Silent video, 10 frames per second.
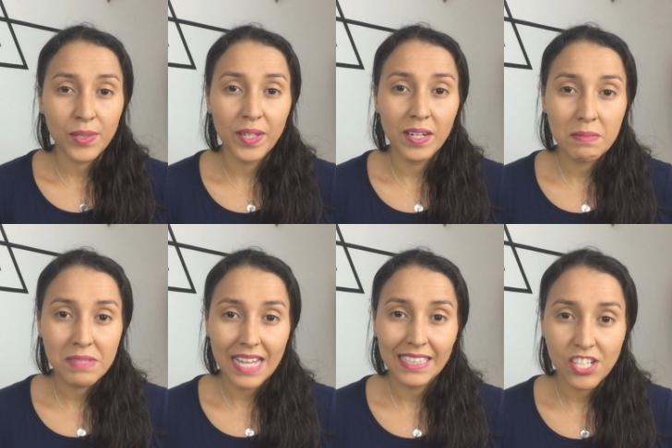So here I'm
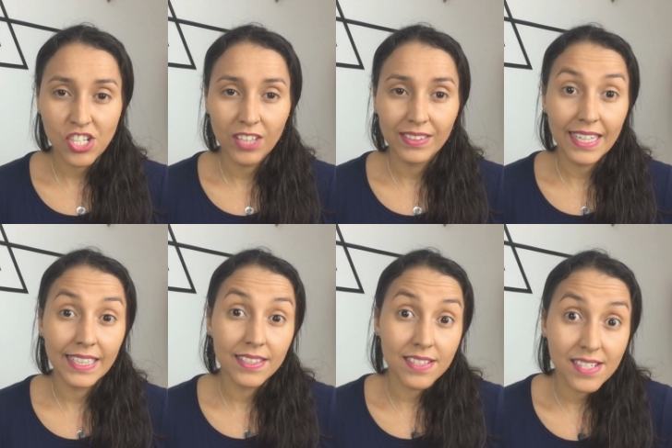telling John that
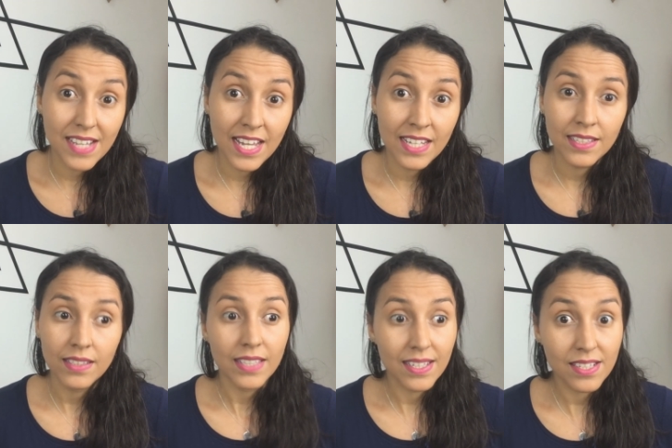I understand
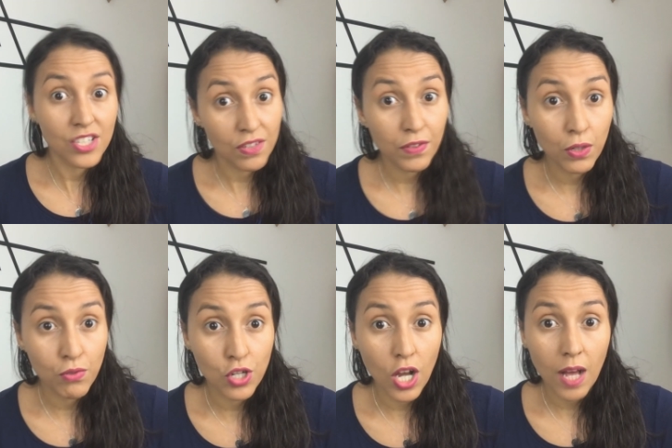it's a
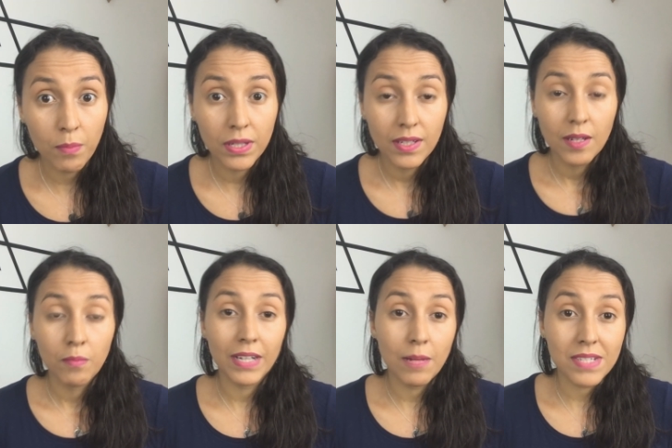difficult job,
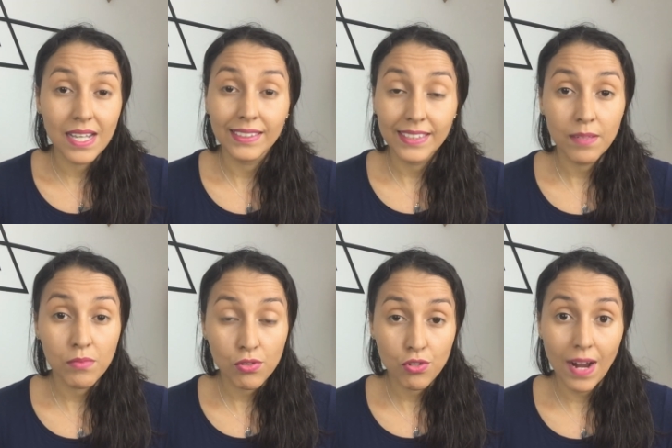but I'm telling him
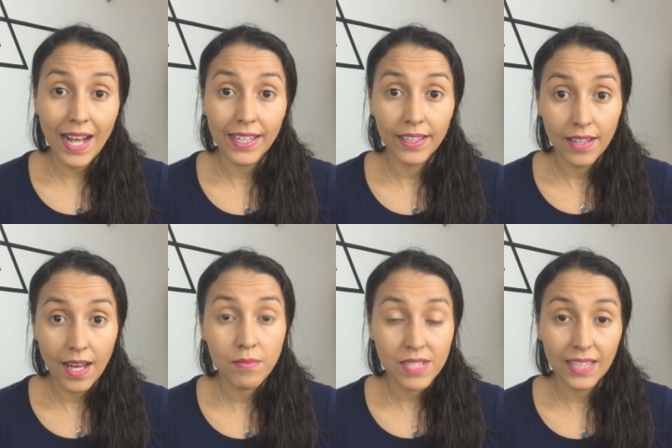to try.
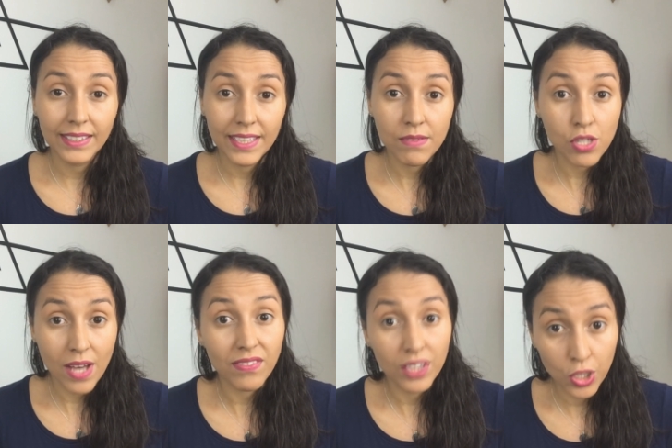I'm telling him to
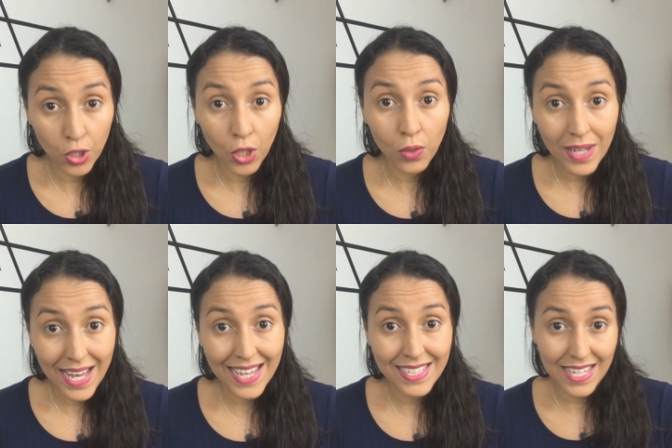have a go
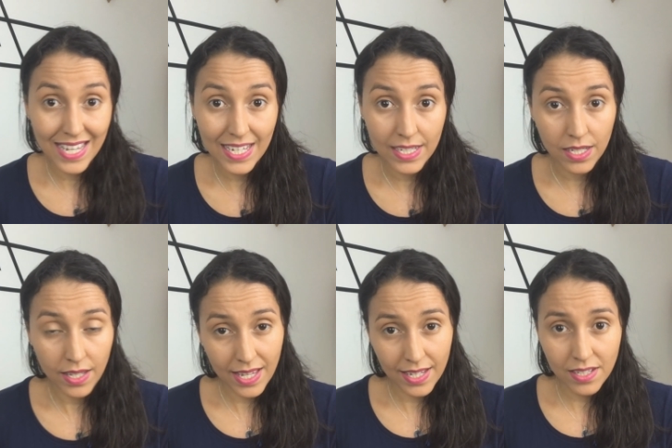at it.
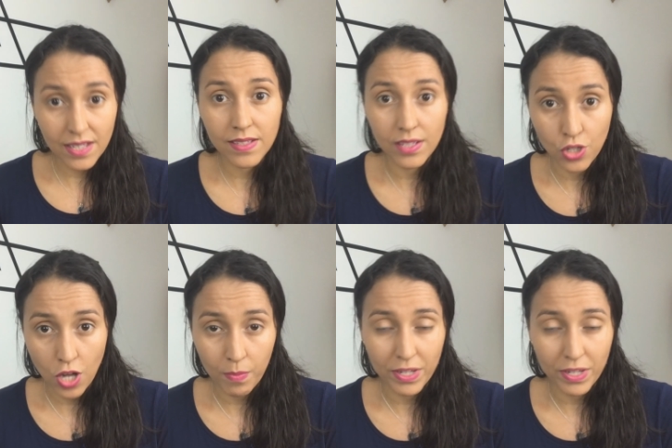It is the job.